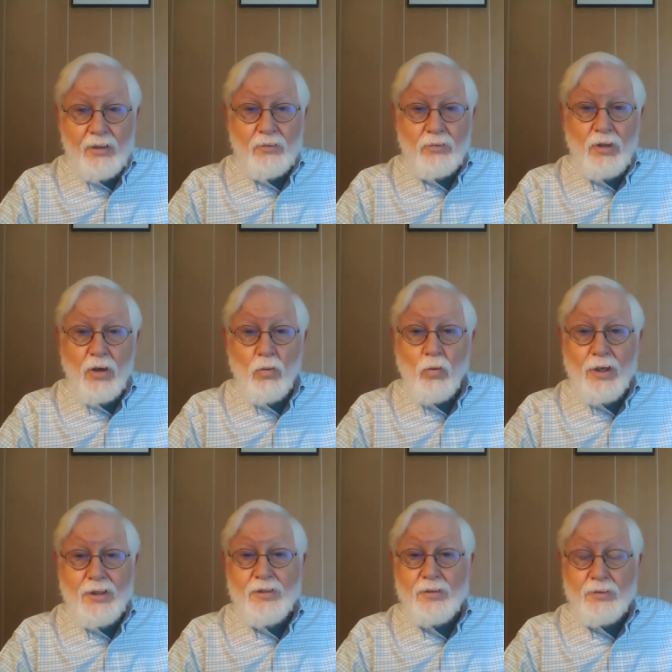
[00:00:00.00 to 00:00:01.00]
you know
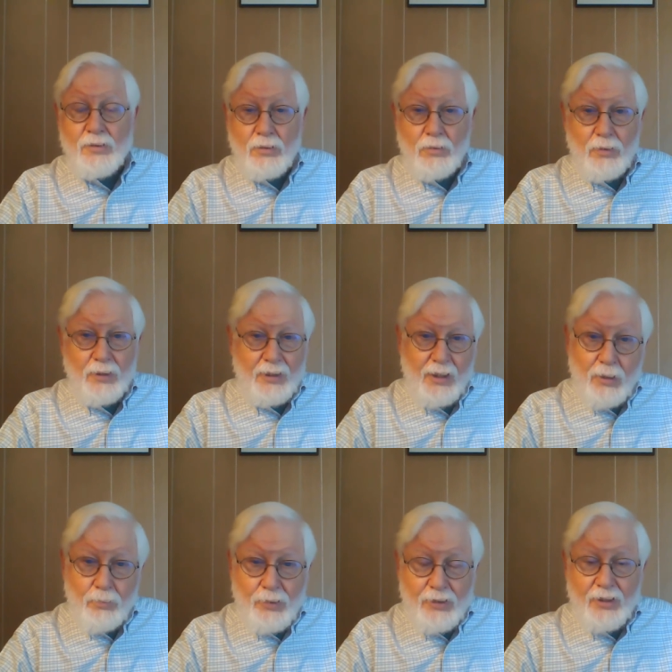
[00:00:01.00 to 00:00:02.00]
what's due on any
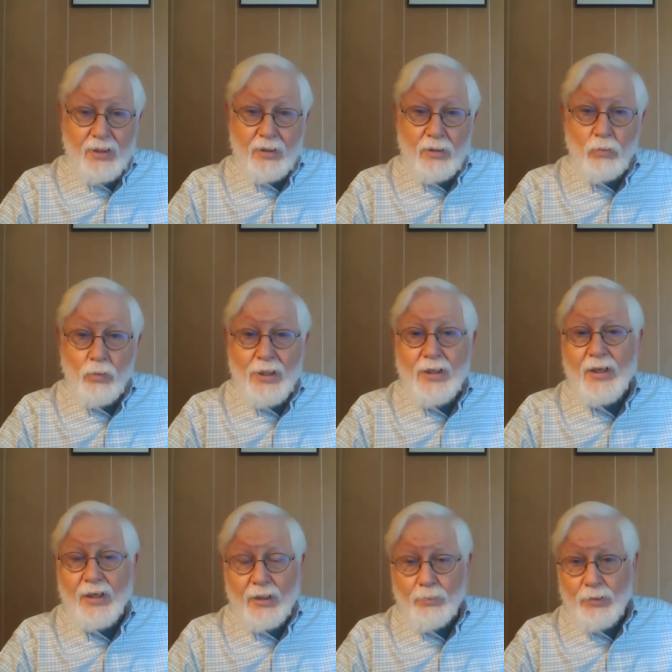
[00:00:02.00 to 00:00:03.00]
particular week,
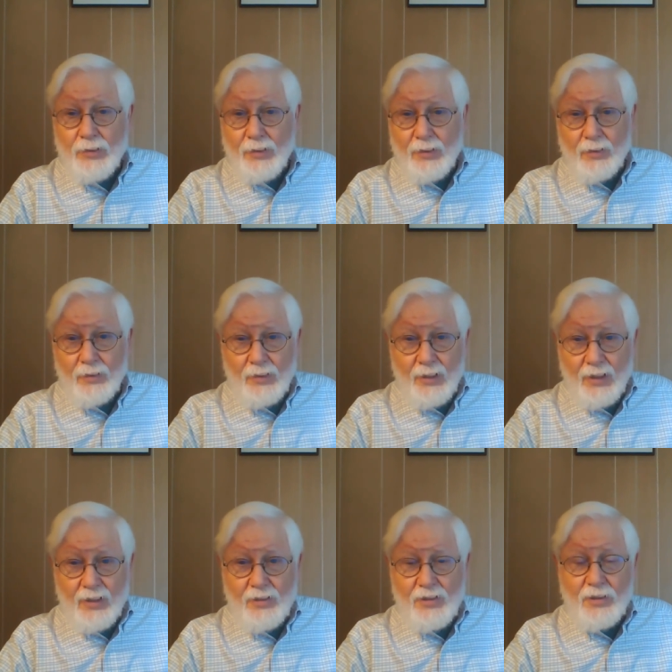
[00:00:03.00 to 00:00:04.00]
any particular
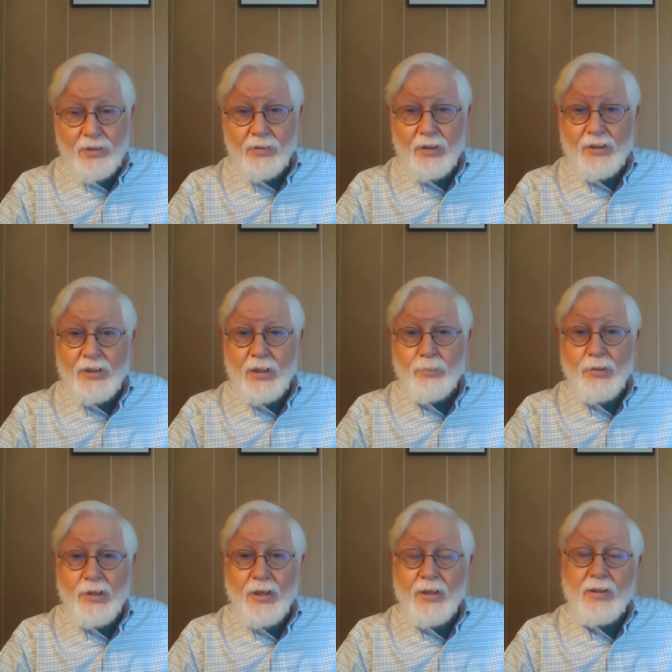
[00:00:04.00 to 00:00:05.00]
day, so you're on top of
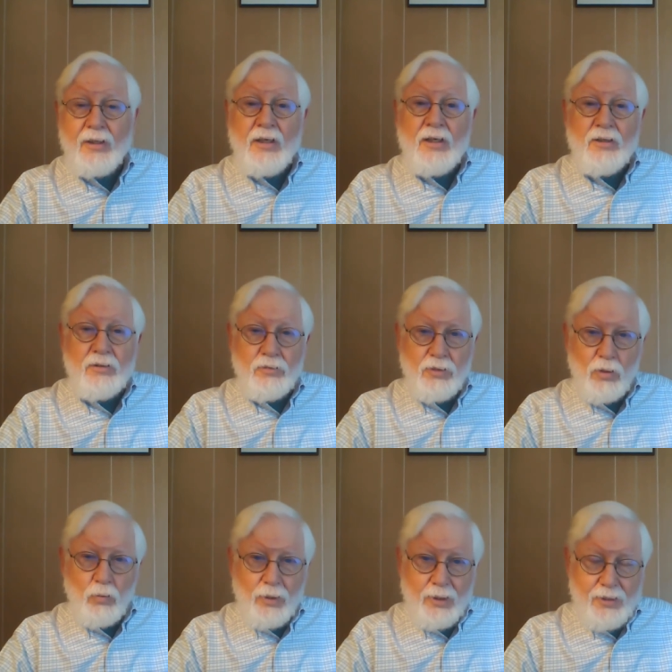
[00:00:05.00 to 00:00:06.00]
that. You know what